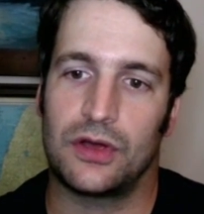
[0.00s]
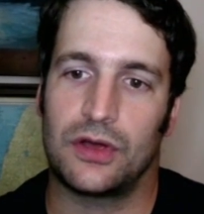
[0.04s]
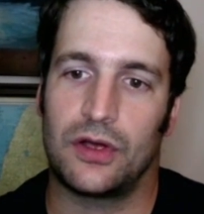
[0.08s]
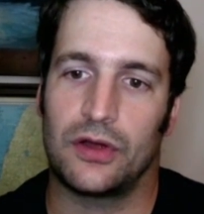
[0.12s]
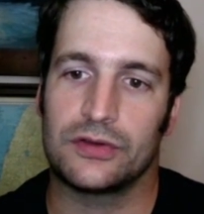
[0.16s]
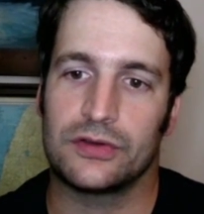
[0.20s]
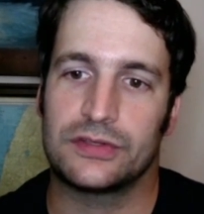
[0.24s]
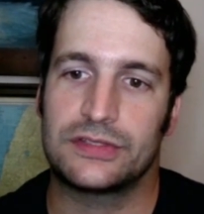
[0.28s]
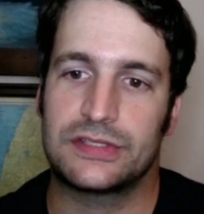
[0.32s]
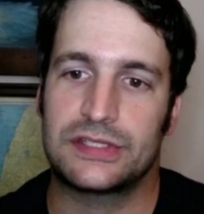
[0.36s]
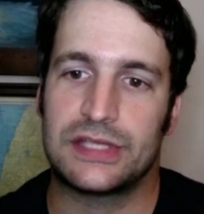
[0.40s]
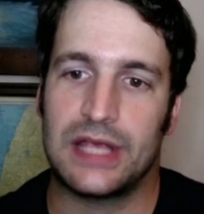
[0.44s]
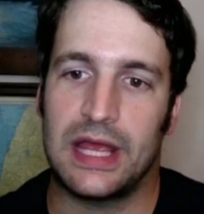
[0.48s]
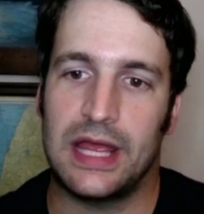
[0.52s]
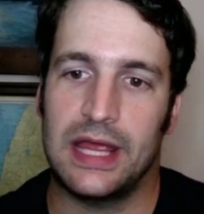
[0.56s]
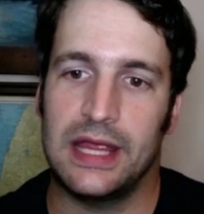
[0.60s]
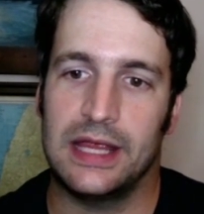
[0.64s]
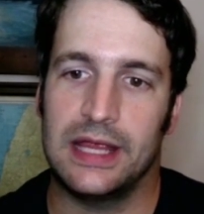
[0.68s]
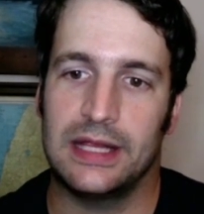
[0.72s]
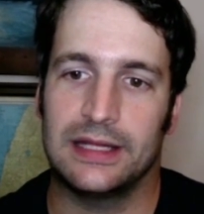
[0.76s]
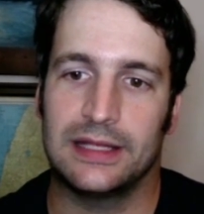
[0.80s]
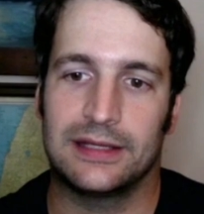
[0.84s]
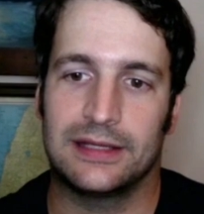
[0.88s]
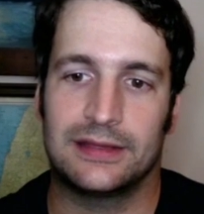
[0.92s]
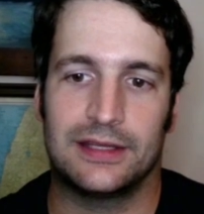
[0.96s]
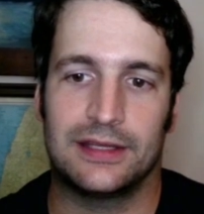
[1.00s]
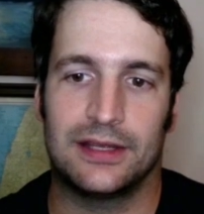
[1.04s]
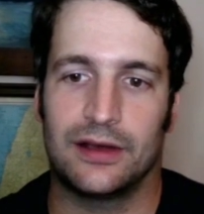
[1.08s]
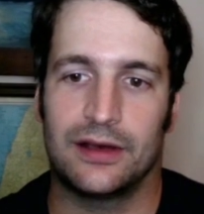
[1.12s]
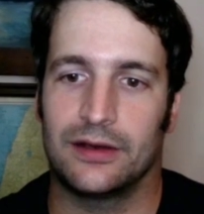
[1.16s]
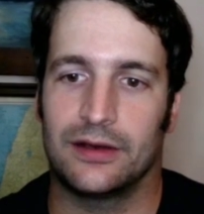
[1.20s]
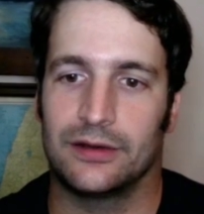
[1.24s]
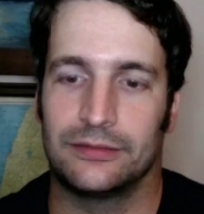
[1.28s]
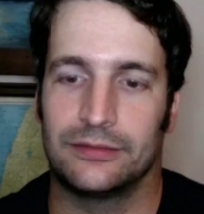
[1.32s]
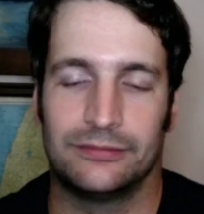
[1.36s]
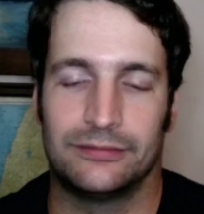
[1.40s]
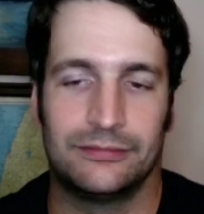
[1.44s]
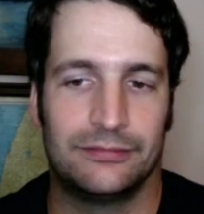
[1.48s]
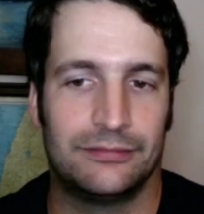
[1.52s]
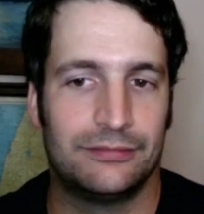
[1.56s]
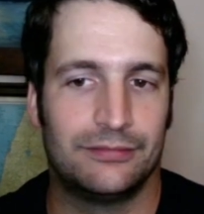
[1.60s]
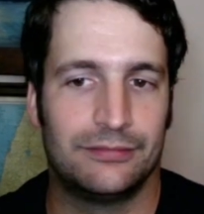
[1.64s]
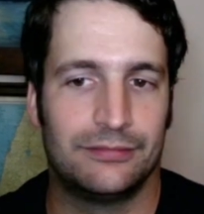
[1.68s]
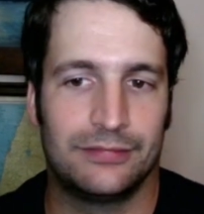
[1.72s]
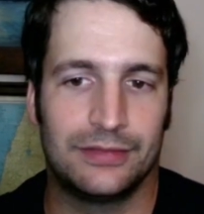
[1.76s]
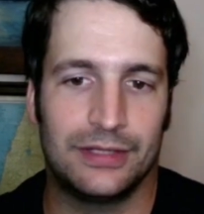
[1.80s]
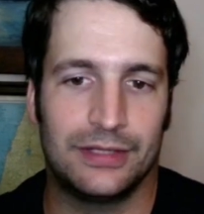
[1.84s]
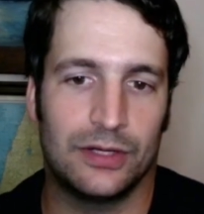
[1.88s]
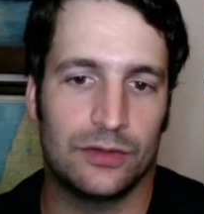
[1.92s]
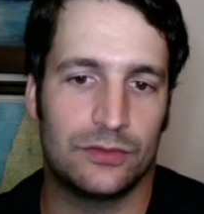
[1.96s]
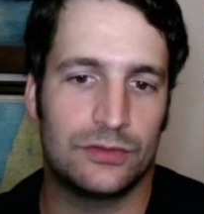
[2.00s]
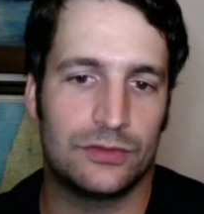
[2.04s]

are saying that they're, you know,